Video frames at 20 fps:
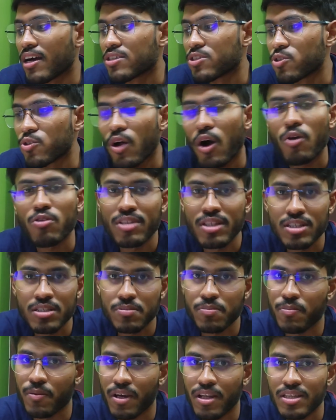throughout this
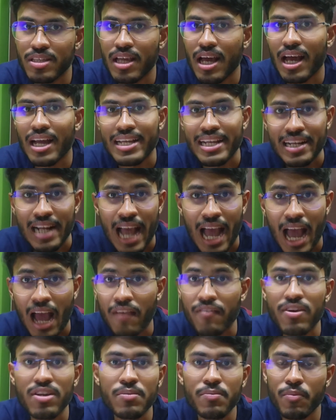month, I
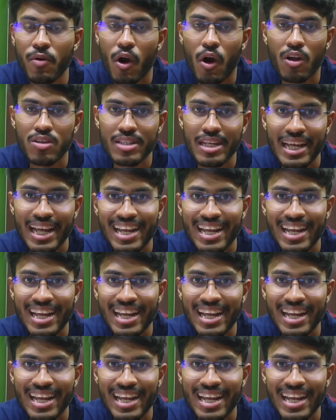haven't brought